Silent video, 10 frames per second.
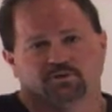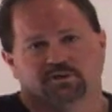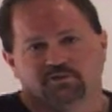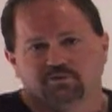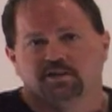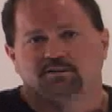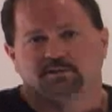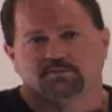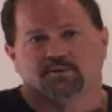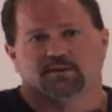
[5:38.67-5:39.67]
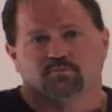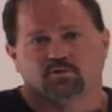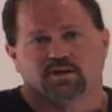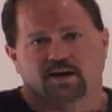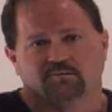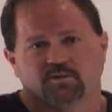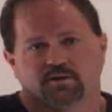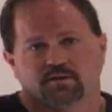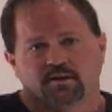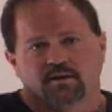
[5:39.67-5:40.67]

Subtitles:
that you need to be spending more time with?